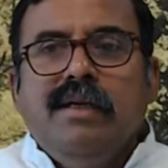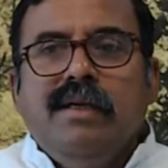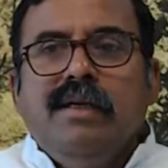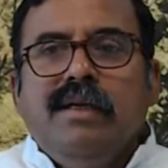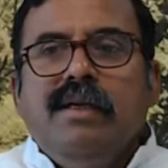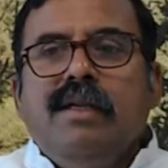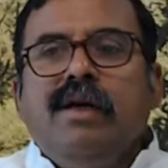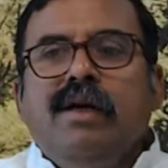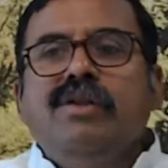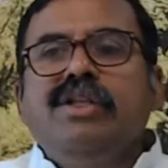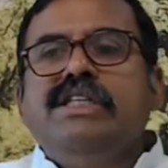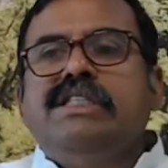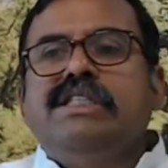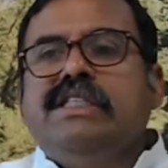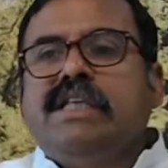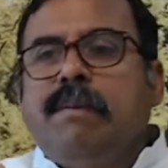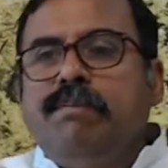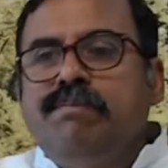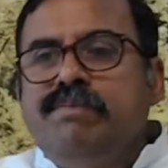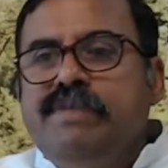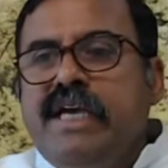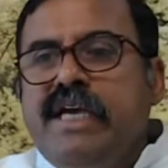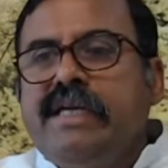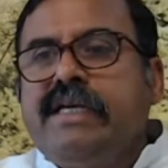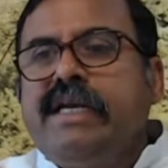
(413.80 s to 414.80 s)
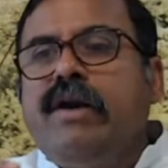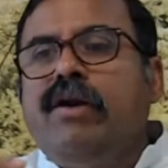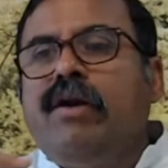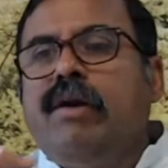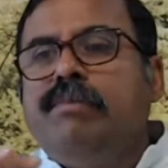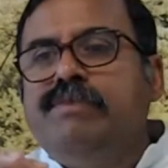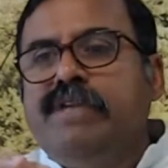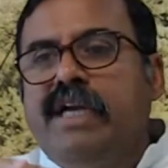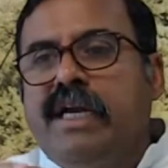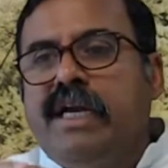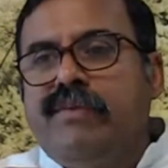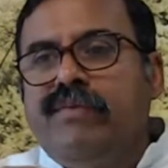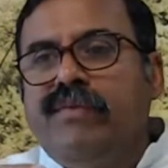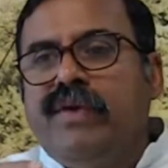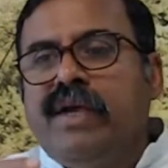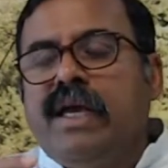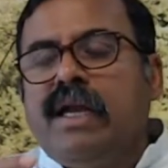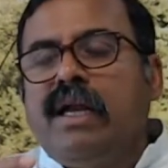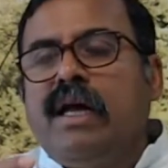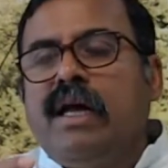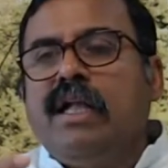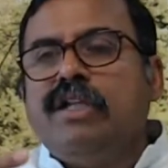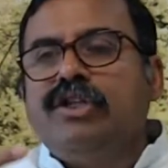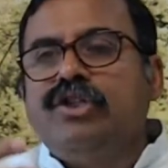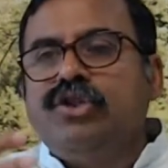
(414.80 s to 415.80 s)
Now, the subject and object, we can
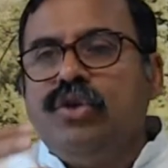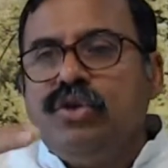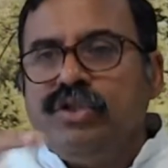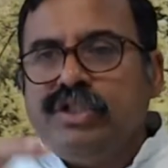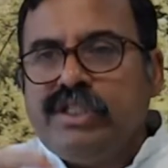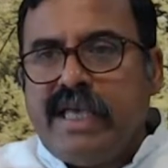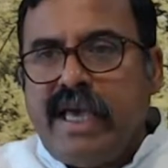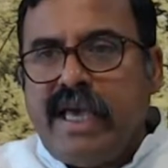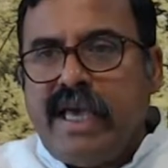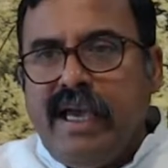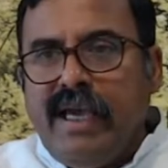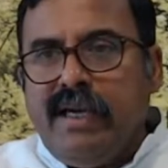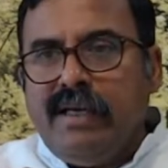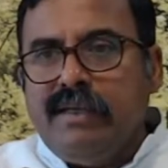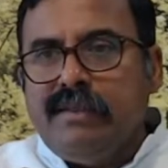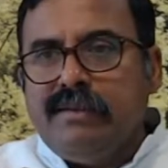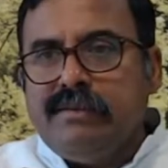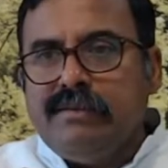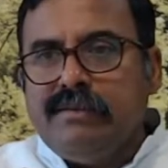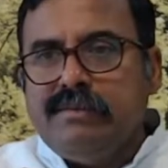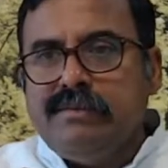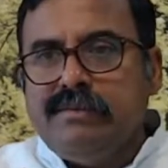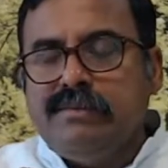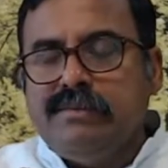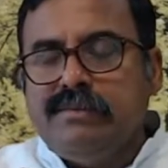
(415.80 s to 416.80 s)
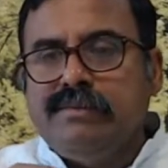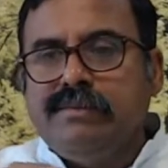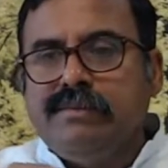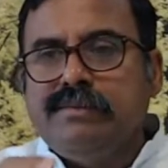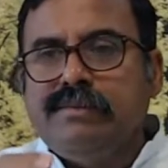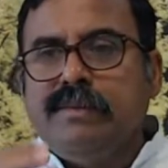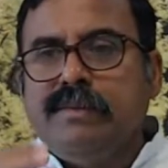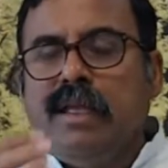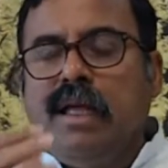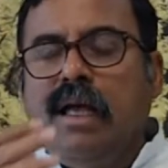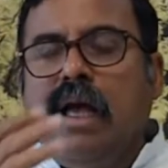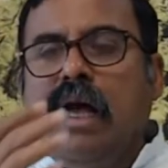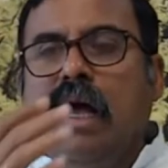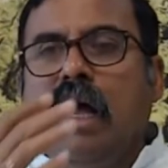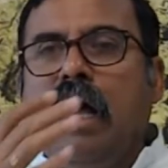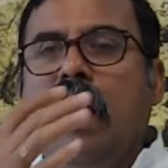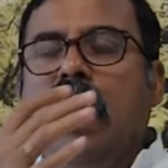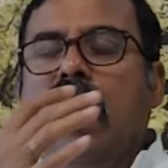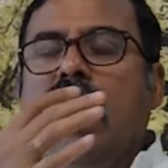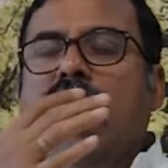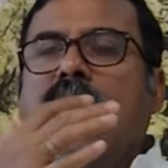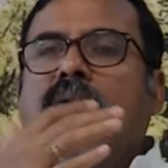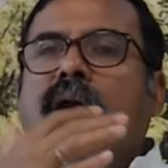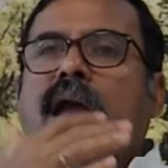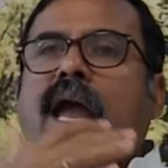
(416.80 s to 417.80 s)
also say,
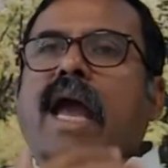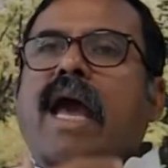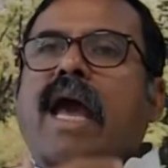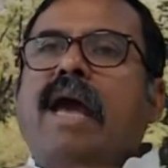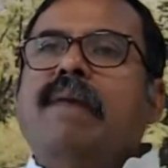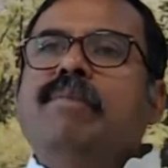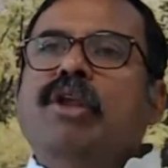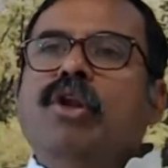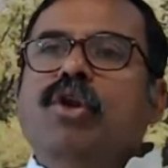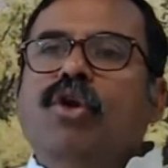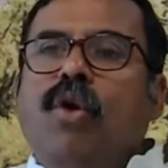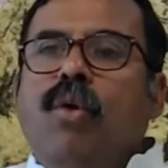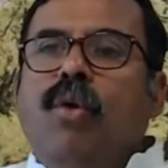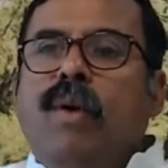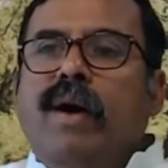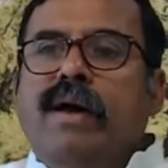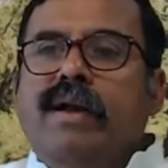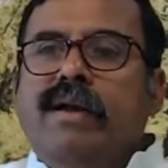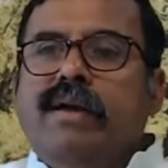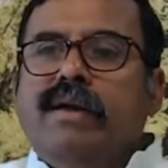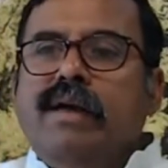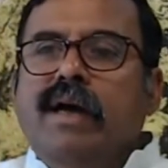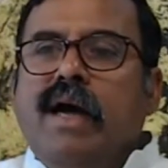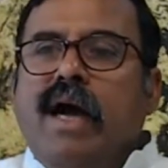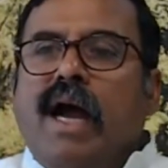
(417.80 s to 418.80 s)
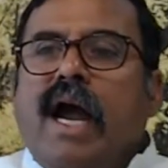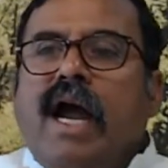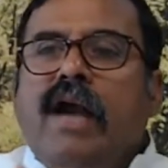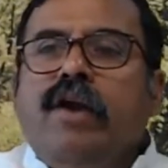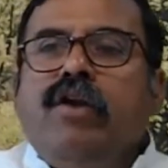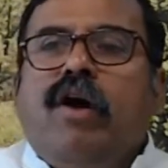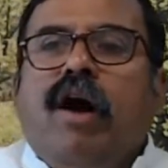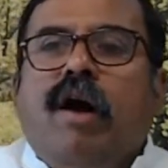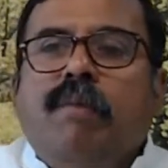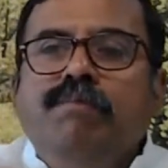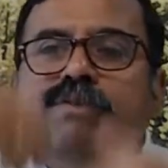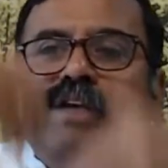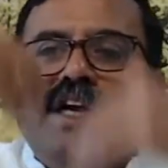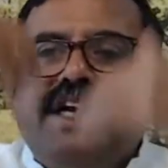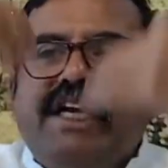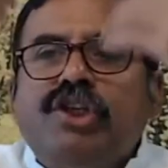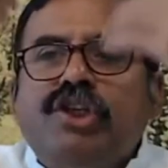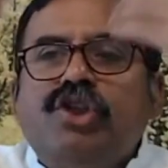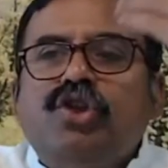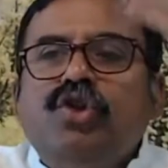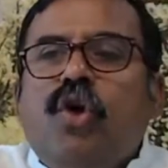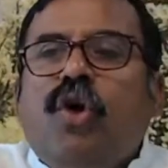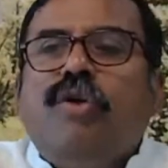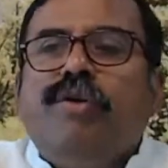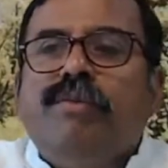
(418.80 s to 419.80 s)
I am the knower and object
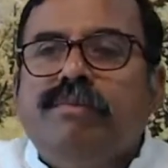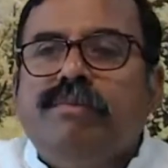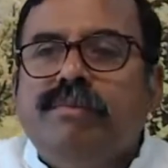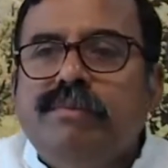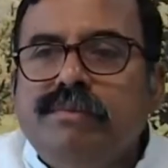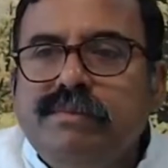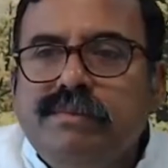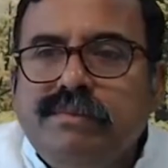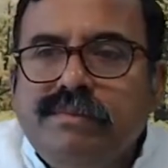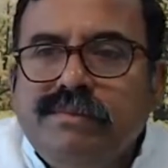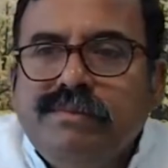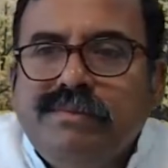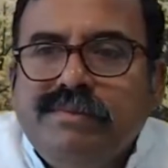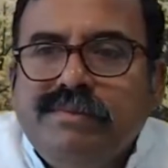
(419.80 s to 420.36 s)
is known.